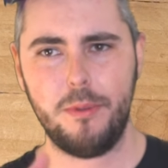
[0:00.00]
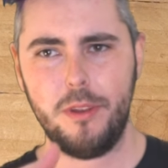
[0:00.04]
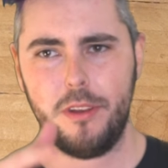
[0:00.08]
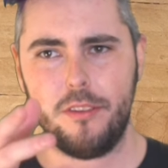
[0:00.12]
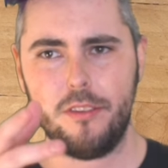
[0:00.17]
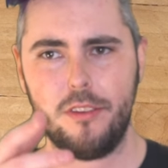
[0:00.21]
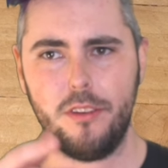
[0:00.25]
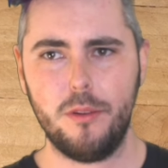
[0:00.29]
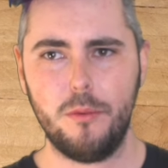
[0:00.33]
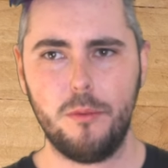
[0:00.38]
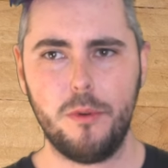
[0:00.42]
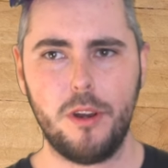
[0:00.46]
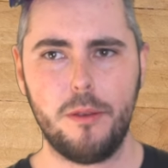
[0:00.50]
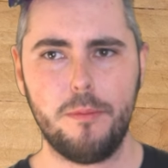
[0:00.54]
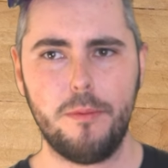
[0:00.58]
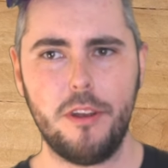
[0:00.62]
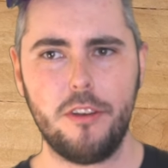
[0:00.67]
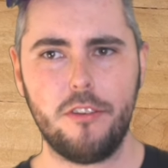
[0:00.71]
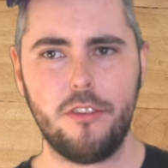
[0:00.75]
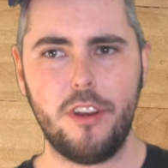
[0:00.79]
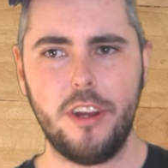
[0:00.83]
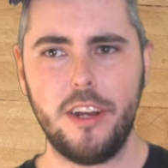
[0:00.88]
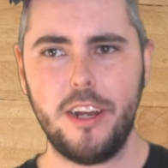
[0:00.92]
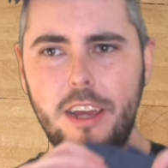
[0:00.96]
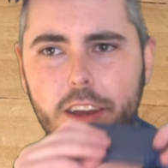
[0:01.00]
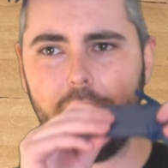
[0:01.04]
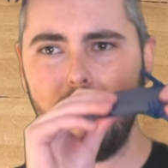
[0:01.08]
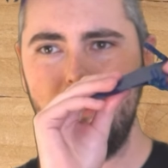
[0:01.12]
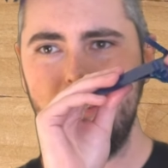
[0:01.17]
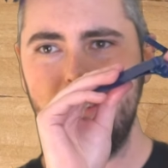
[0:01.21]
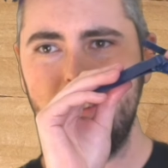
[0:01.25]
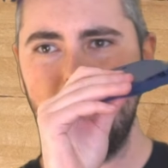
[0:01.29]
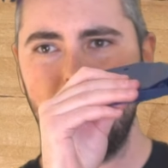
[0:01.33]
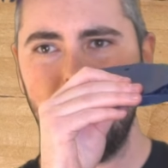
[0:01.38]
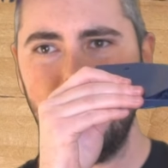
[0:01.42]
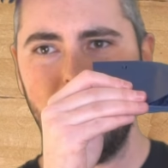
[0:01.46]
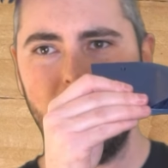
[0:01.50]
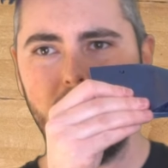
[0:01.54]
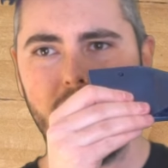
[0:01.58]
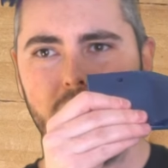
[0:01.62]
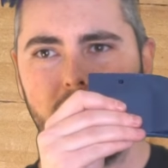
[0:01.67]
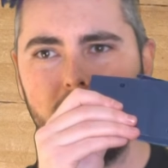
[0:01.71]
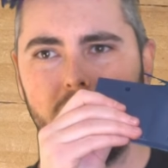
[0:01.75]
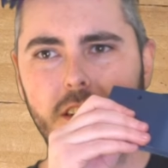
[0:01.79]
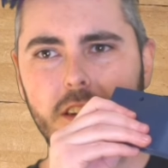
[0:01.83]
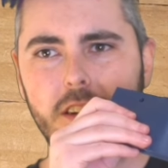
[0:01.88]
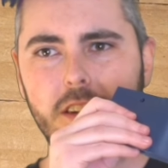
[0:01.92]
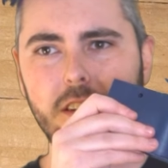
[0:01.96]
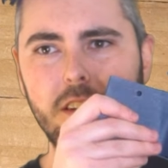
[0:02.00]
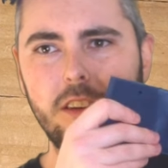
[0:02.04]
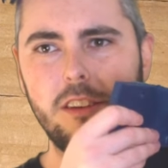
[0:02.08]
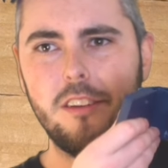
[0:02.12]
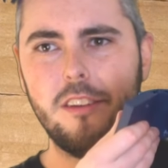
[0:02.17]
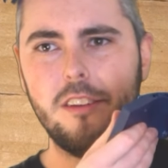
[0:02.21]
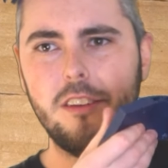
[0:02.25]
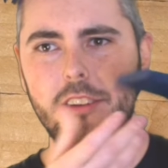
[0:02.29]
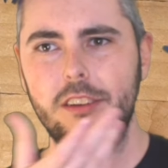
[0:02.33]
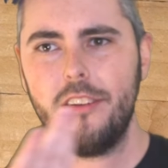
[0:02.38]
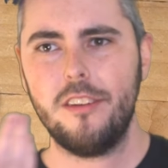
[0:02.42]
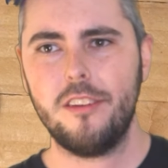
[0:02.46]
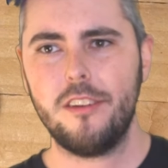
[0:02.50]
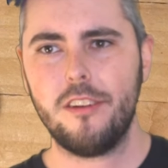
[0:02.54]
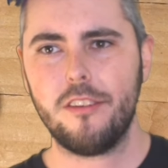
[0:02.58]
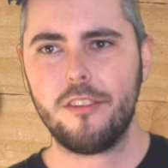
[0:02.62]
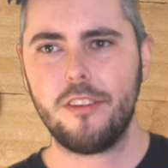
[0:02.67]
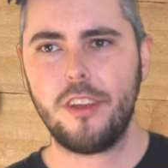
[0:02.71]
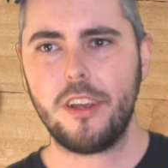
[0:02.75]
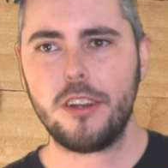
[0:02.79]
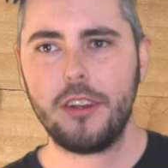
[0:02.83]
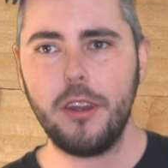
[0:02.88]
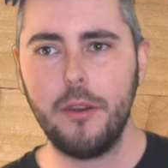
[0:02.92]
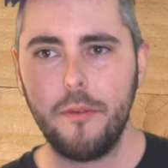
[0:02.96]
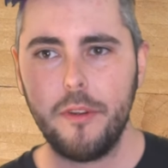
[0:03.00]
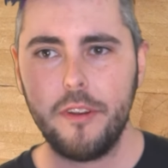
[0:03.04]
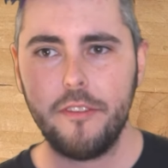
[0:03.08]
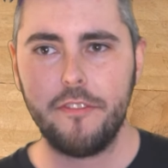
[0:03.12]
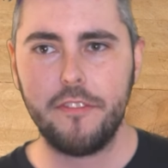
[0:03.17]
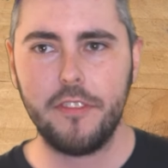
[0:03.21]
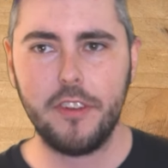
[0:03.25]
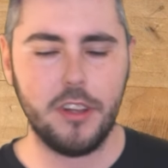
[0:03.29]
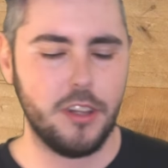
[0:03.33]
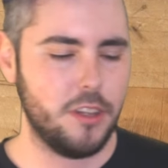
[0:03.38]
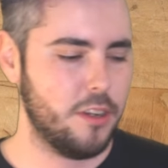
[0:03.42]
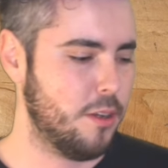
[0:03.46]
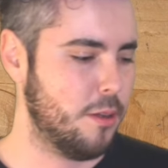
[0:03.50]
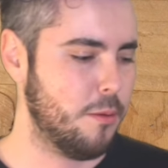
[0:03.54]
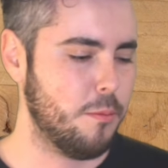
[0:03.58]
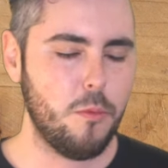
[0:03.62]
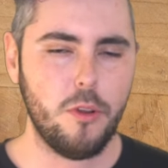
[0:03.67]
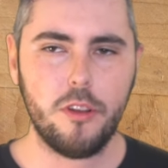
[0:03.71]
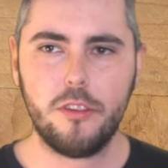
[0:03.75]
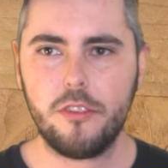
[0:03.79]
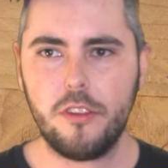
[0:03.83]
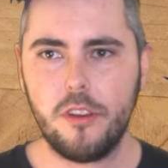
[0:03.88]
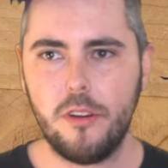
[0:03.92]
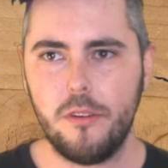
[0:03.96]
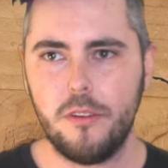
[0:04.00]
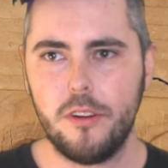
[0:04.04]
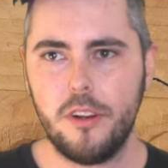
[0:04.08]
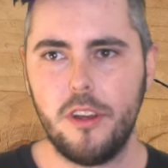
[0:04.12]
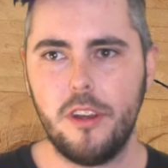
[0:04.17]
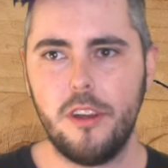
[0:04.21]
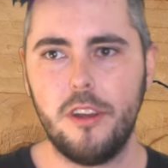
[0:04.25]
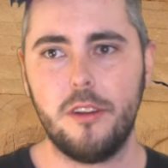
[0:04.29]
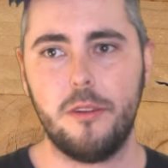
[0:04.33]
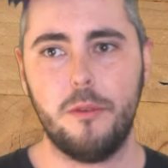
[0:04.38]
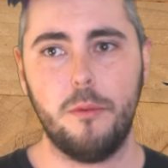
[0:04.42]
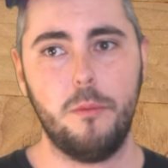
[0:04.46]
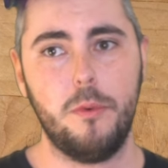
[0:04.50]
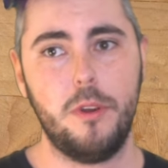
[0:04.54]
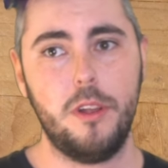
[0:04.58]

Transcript: bits on the workbench right now, there's like no infill in them. What's going on?